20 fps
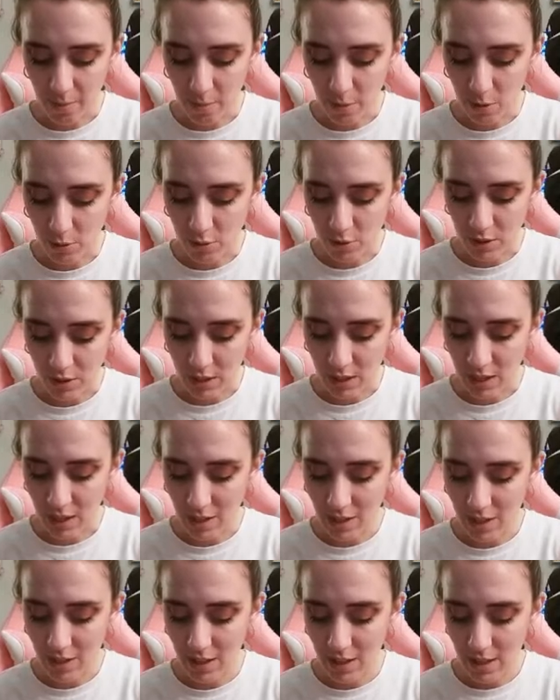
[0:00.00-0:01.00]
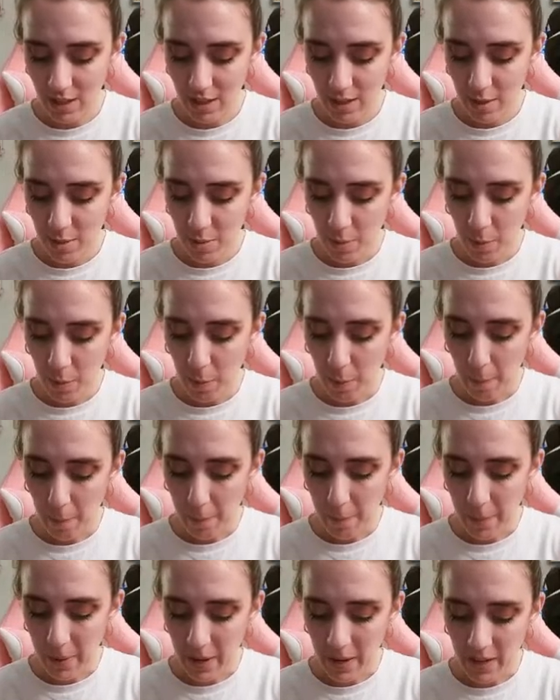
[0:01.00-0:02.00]
mostly.
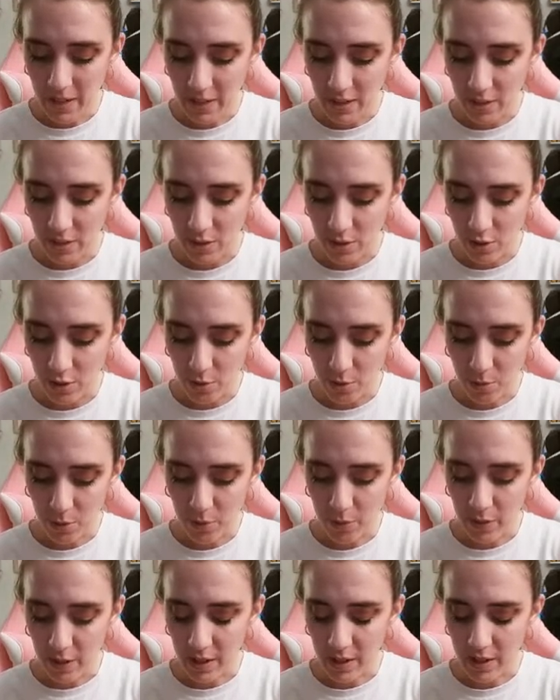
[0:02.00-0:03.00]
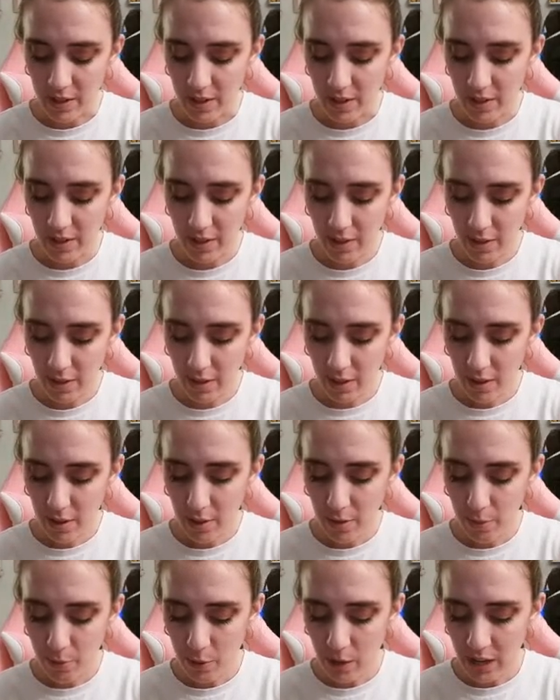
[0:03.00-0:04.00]
But it's a super fun
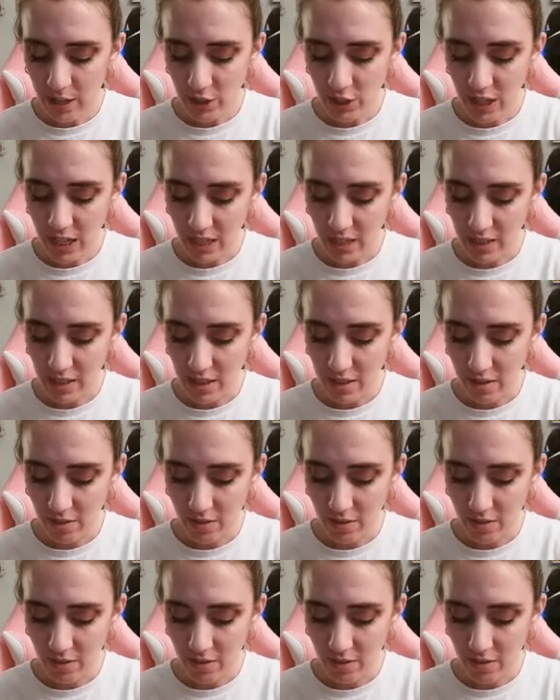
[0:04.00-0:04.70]
project.